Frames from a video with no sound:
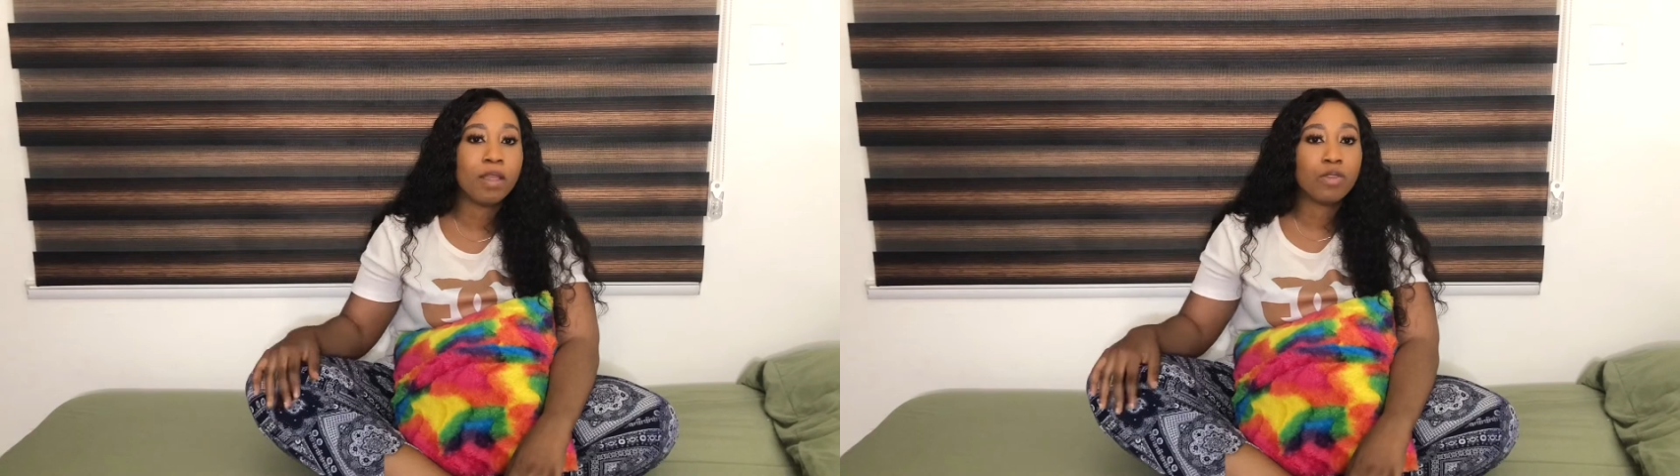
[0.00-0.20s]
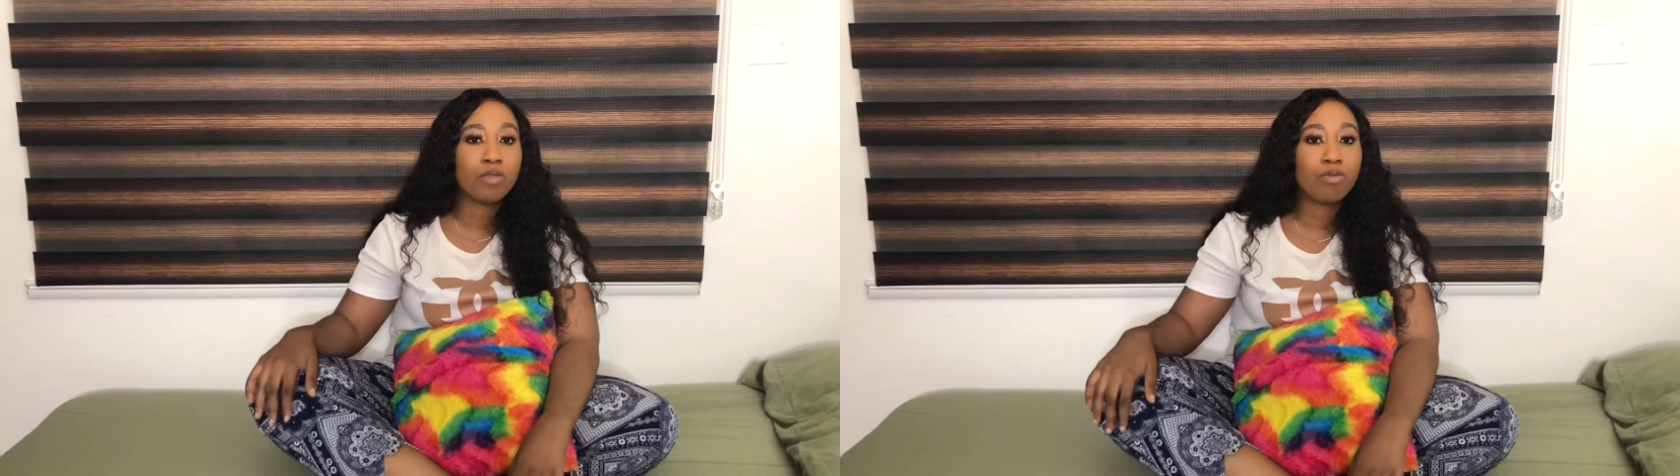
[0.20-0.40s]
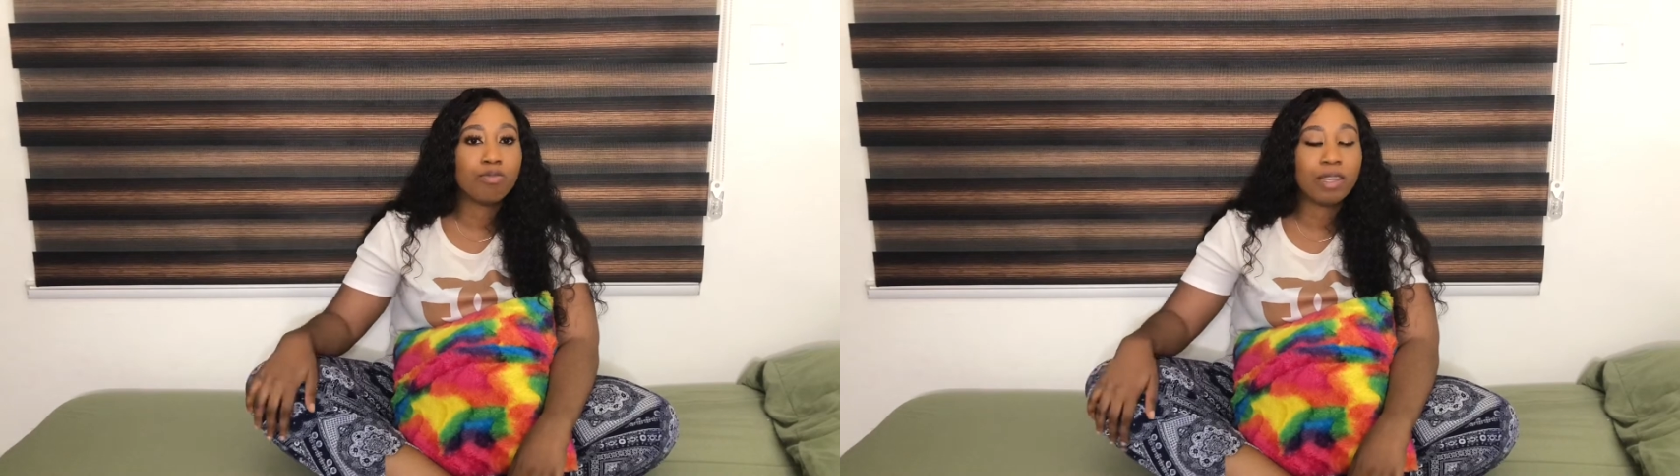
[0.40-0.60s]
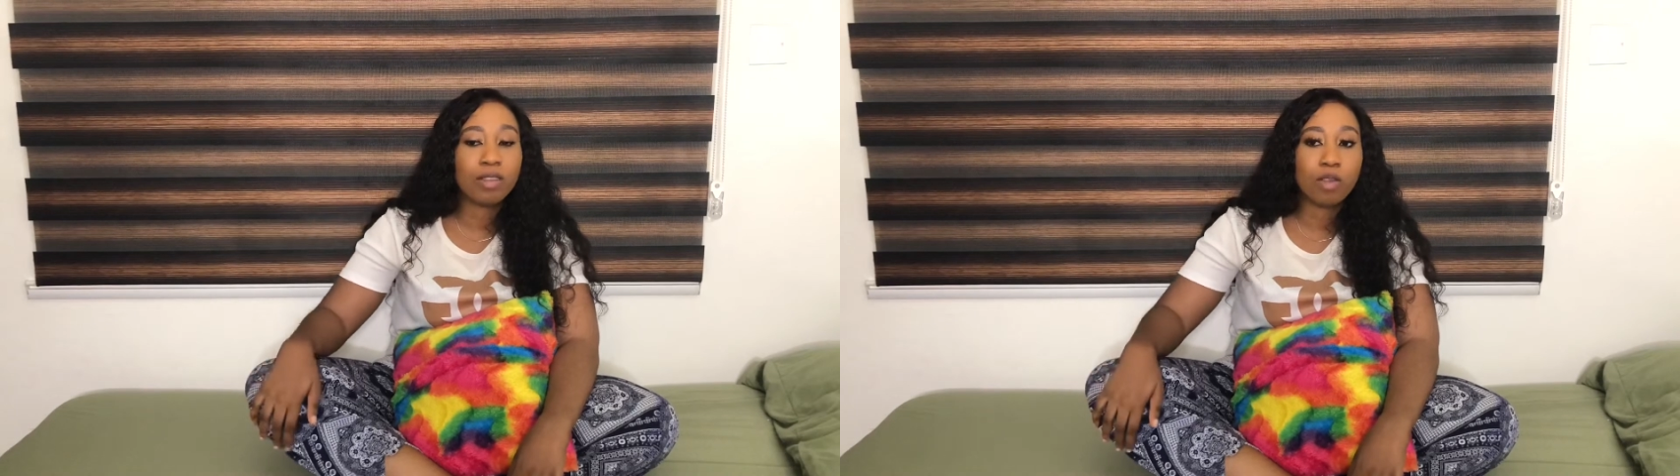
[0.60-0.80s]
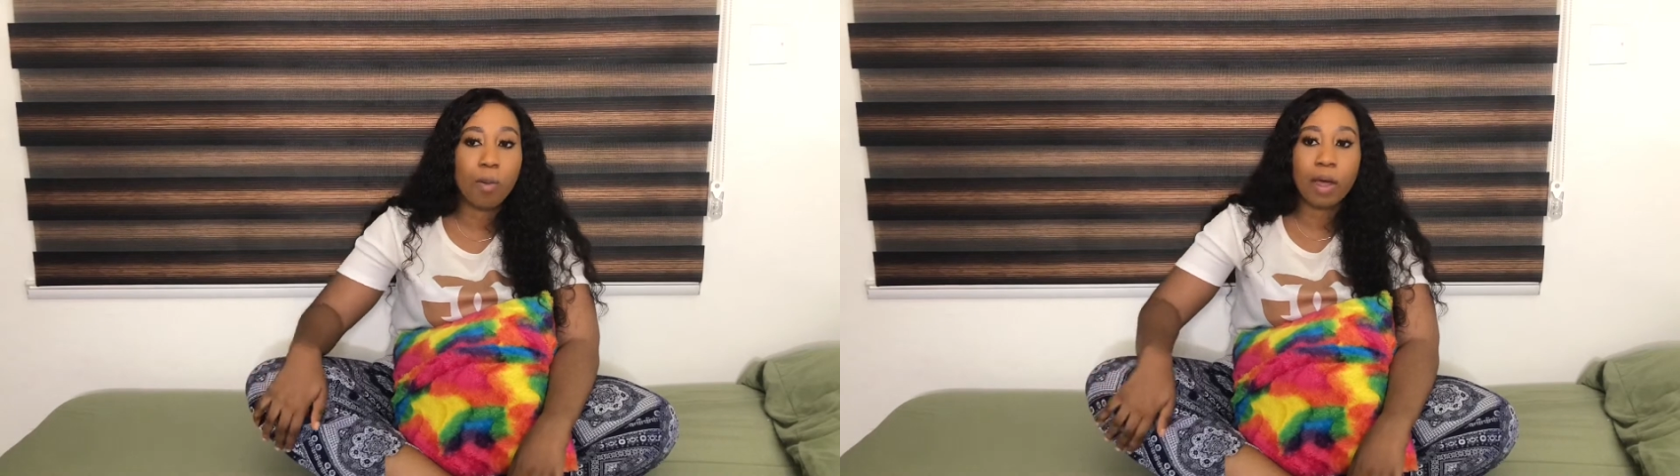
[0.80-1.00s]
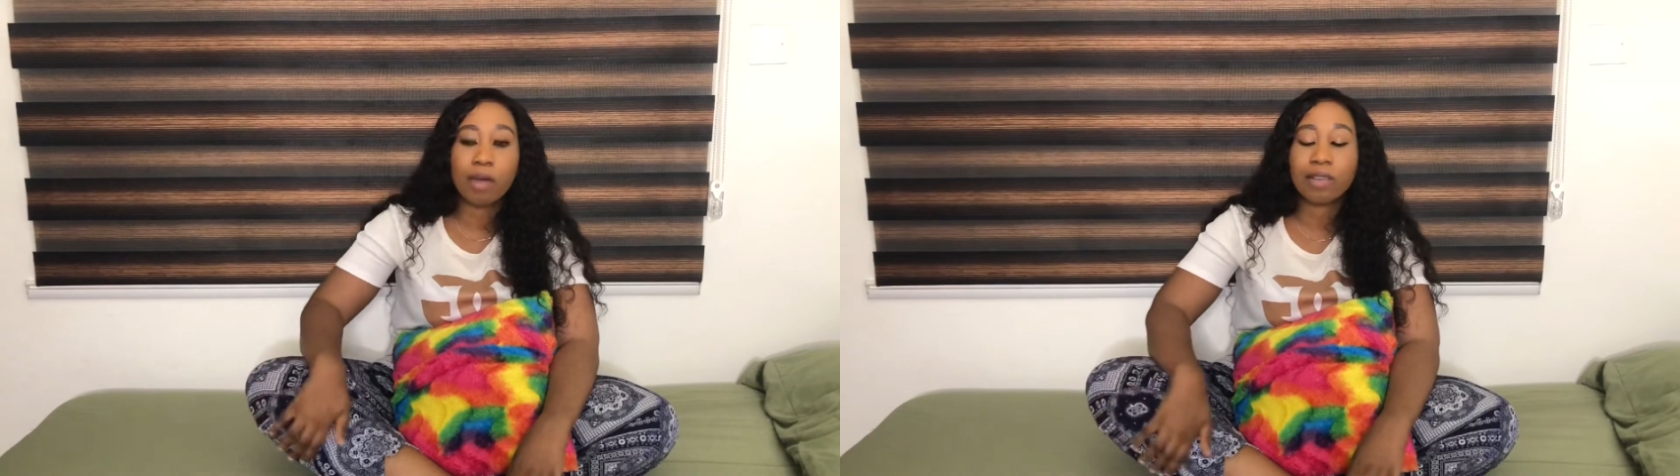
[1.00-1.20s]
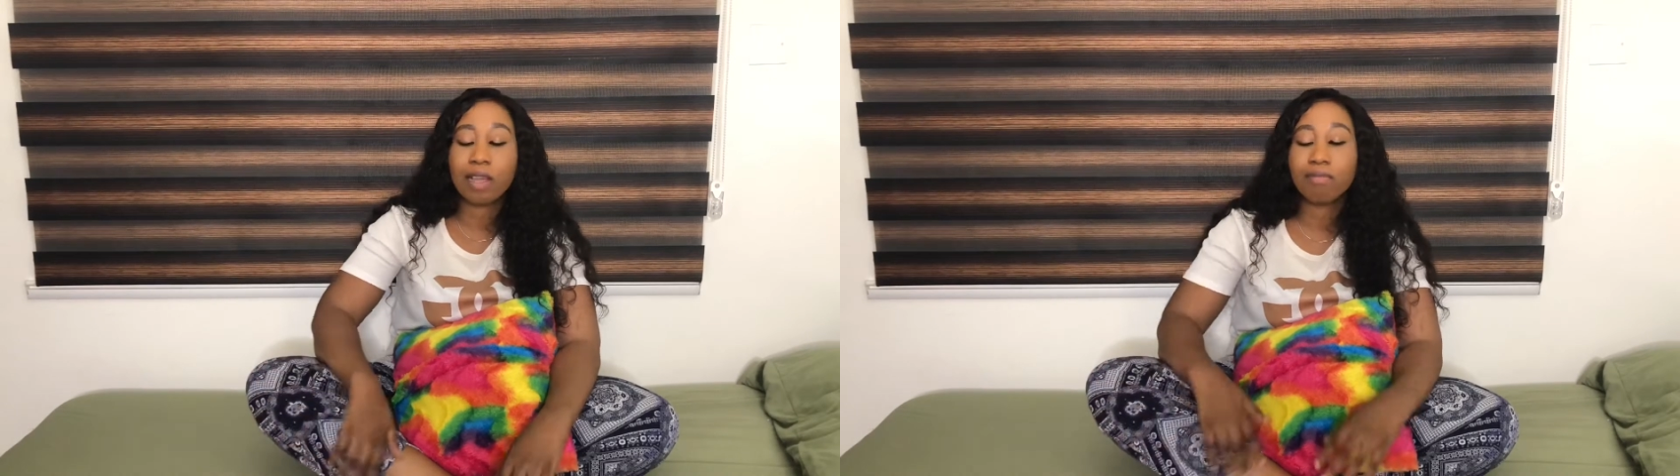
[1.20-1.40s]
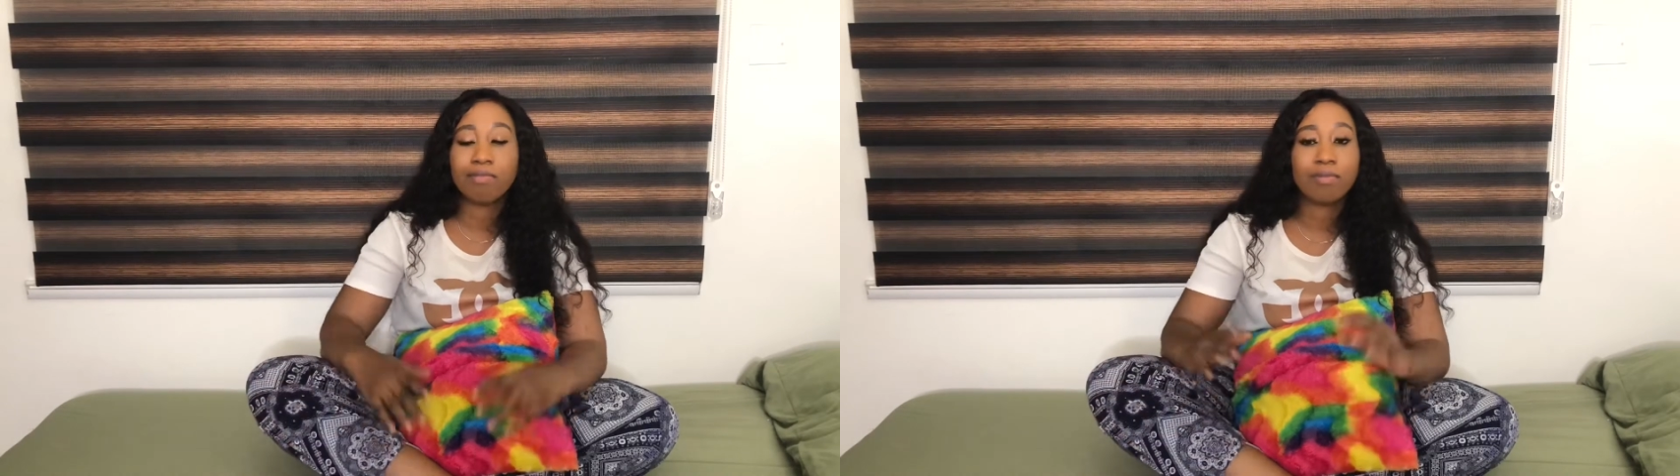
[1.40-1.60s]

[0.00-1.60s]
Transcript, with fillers: to dress up, and I was like,